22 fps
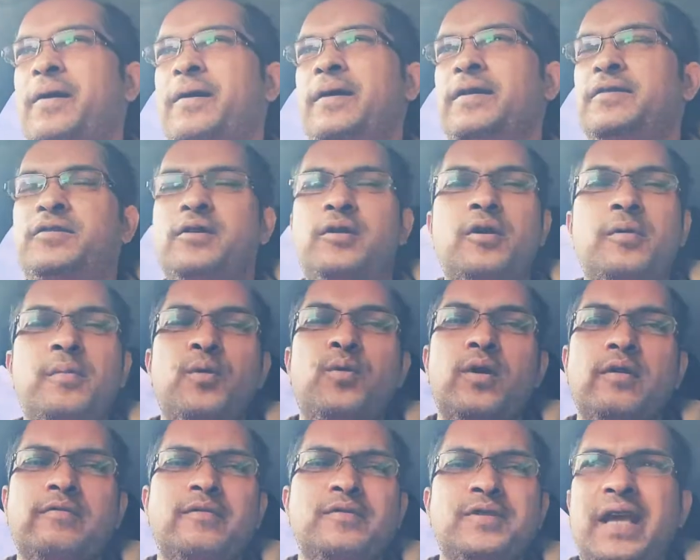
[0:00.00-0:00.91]
It's going to be one
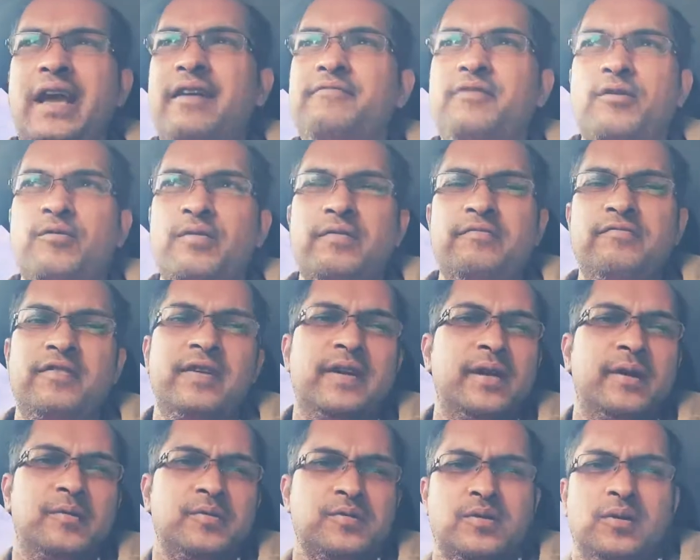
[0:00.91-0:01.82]
of those evergreen
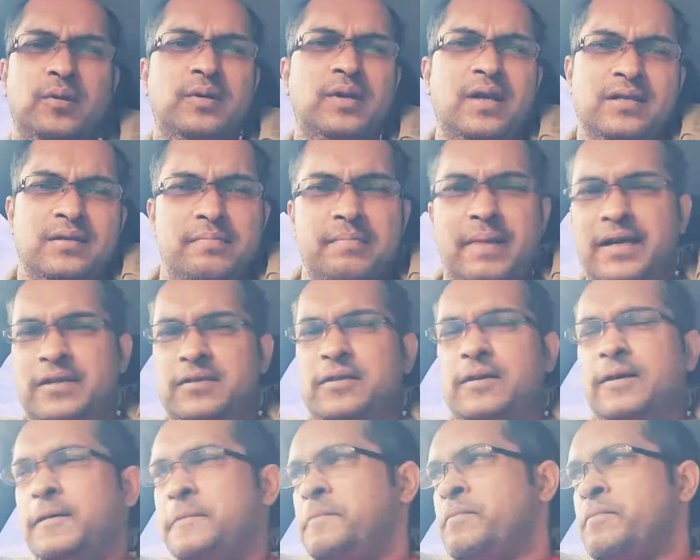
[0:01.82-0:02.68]
videos, so it doesn't matter.